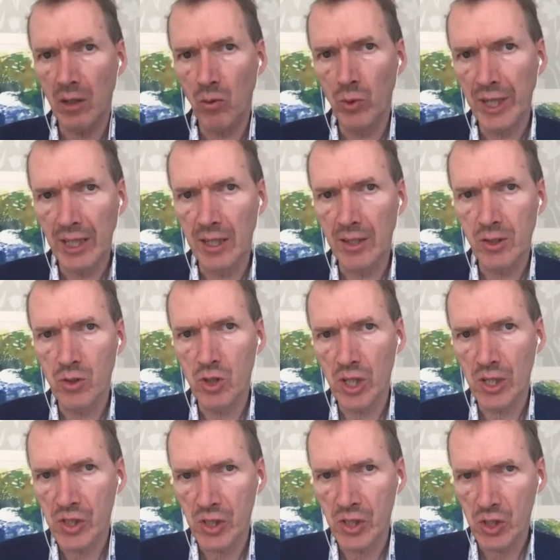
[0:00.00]
We can't do
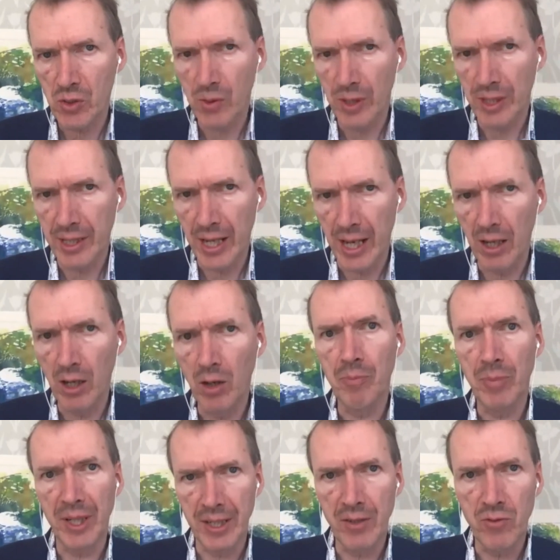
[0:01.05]
justice to it now,
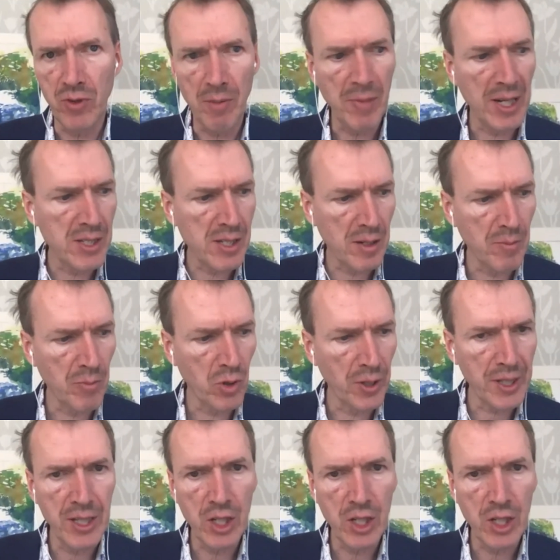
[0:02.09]
but it remains an important